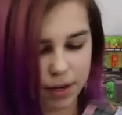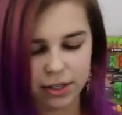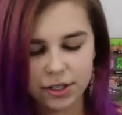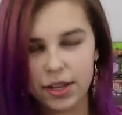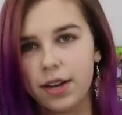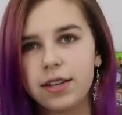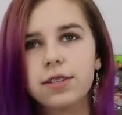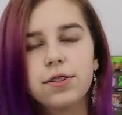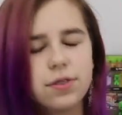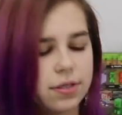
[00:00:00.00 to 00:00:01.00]
punch there.
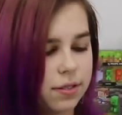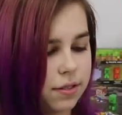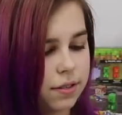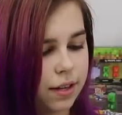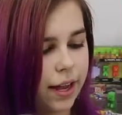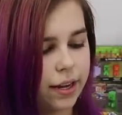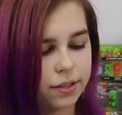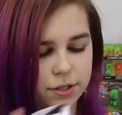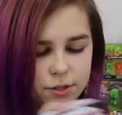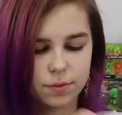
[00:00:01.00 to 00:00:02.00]
Did you,
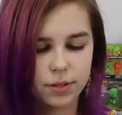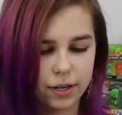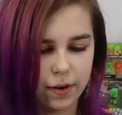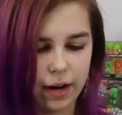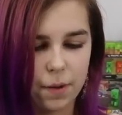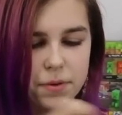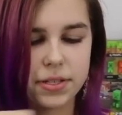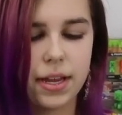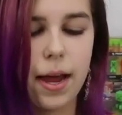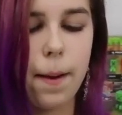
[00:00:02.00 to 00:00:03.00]
like, just really quick, I
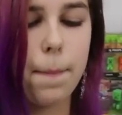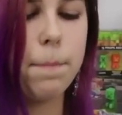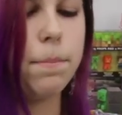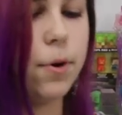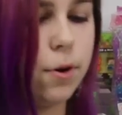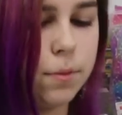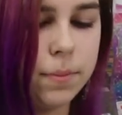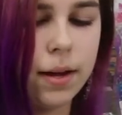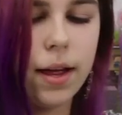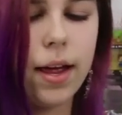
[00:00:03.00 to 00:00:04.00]
was like,
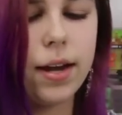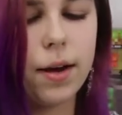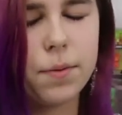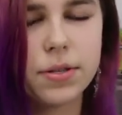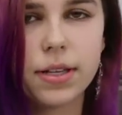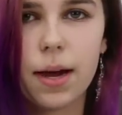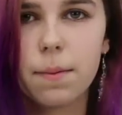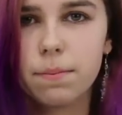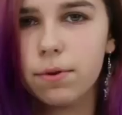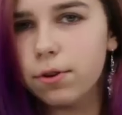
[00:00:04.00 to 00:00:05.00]
boom, and I was like,
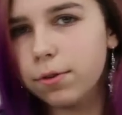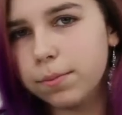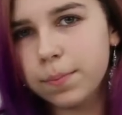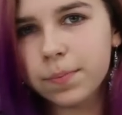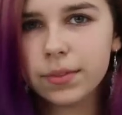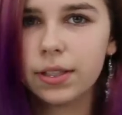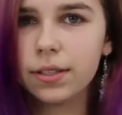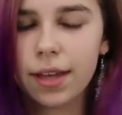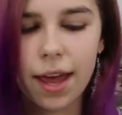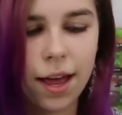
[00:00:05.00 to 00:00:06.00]
boom,
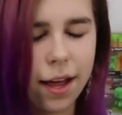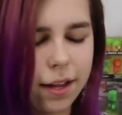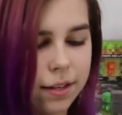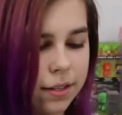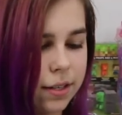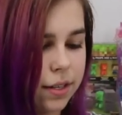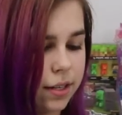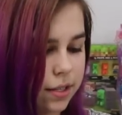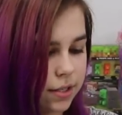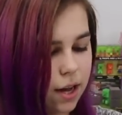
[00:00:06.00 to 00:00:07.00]
yeah.
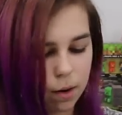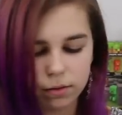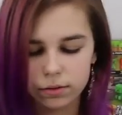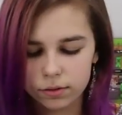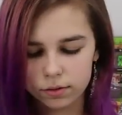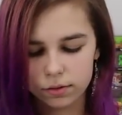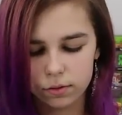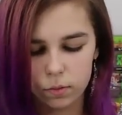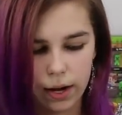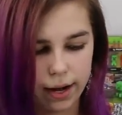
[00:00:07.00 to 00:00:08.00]
So,
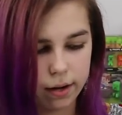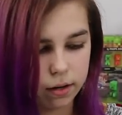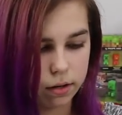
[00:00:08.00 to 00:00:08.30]
Wait.